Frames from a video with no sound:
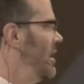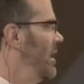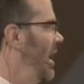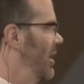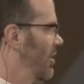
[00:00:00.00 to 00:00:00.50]

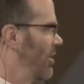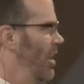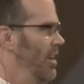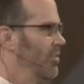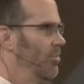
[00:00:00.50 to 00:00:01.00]
at a
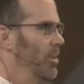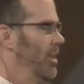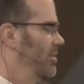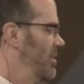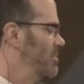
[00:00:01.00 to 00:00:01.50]
cross
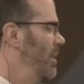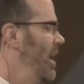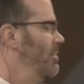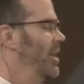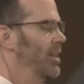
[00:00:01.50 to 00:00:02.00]
because this
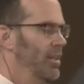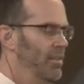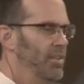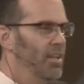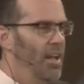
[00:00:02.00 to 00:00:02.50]
baby
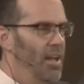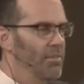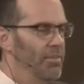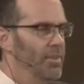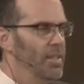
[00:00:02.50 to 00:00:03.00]
lived a
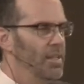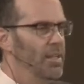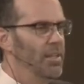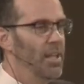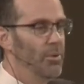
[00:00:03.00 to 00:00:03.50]
life
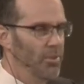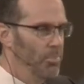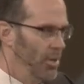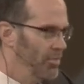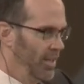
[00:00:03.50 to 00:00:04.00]
that was a
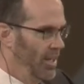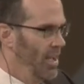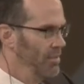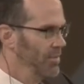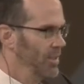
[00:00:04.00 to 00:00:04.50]
perfect
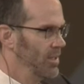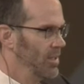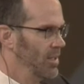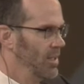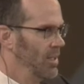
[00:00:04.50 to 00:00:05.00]
life.
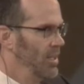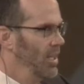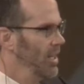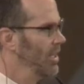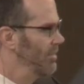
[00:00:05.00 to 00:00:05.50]

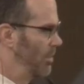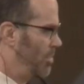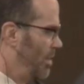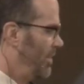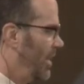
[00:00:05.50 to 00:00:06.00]
And he lived a
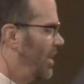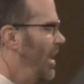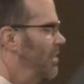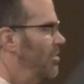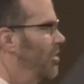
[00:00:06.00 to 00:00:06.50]
perfect
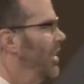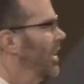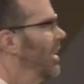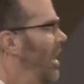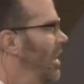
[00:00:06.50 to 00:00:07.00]
life so that
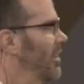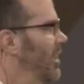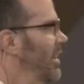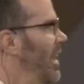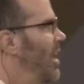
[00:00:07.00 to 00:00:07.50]
God
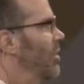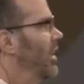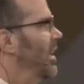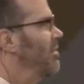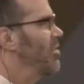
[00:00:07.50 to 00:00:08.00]
could now
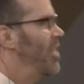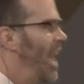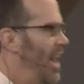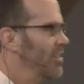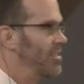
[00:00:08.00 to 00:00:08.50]
give
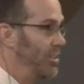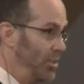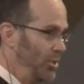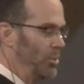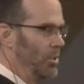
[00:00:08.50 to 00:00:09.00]
that to
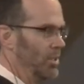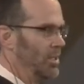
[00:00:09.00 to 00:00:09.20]
you.